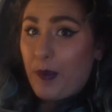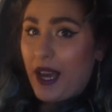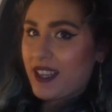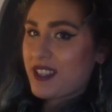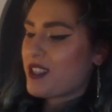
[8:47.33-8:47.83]

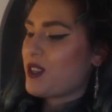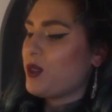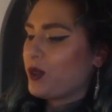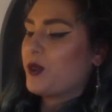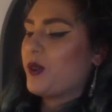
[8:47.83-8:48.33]
Pasta
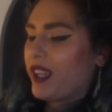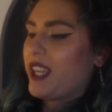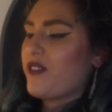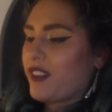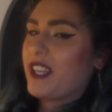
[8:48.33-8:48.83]
all
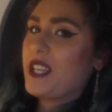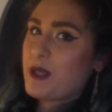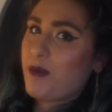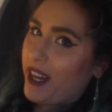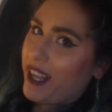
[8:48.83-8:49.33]
evenly
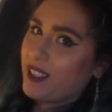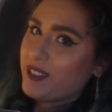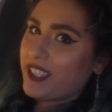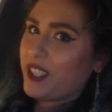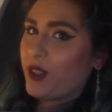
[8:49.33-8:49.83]
spread
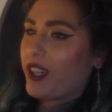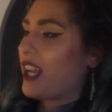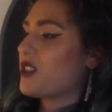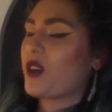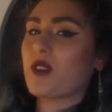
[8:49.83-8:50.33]
out in your
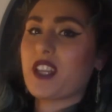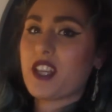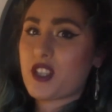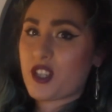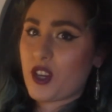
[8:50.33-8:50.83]
casserole
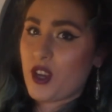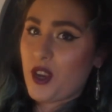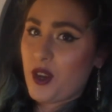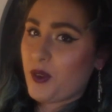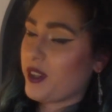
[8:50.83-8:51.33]
dish.
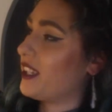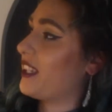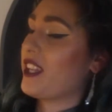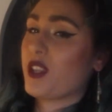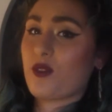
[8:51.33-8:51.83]
We're going to
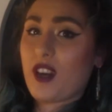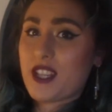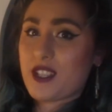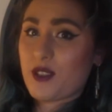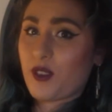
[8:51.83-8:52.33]
get the
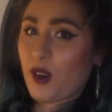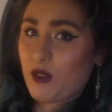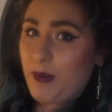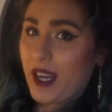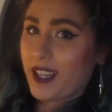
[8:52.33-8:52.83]
rest of our
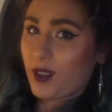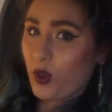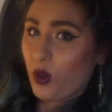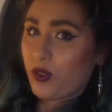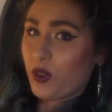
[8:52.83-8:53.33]
remaining
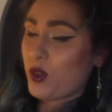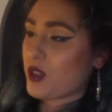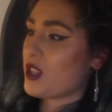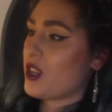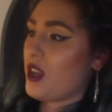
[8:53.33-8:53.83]

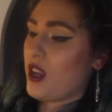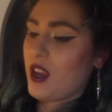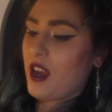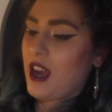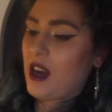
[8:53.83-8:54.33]
Roquefort
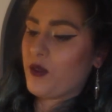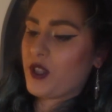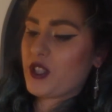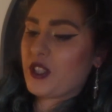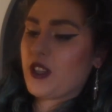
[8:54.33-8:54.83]
and we're
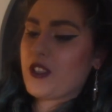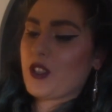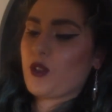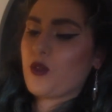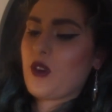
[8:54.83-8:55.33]
just going to
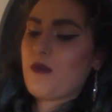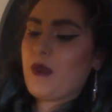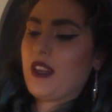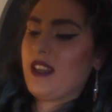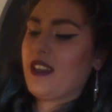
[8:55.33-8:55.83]

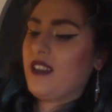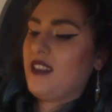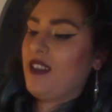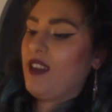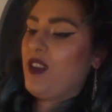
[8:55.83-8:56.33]
crumble it
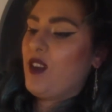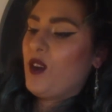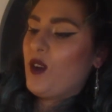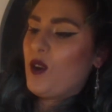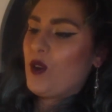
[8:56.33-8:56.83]

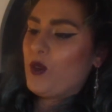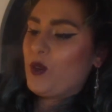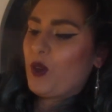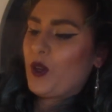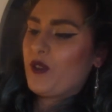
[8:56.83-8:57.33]

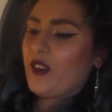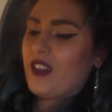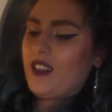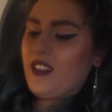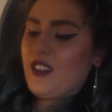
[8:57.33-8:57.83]
all
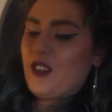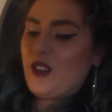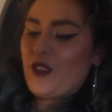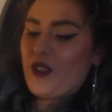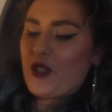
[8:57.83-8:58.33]
over
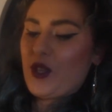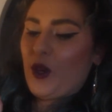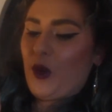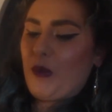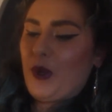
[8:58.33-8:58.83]
the
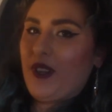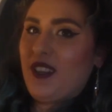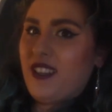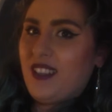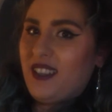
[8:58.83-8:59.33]
top
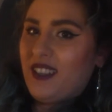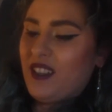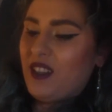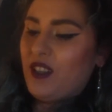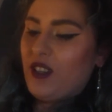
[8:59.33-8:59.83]

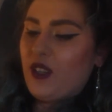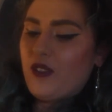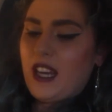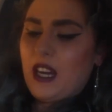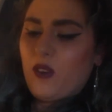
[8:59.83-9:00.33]
of
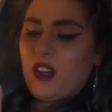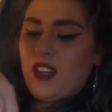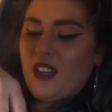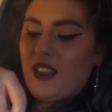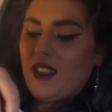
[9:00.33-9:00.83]
our
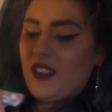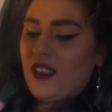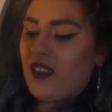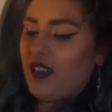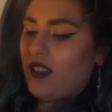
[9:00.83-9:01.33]

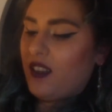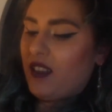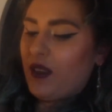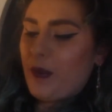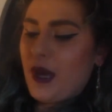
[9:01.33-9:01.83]

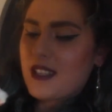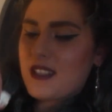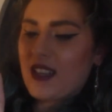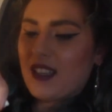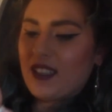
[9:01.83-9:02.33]

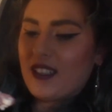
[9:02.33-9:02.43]
pasta.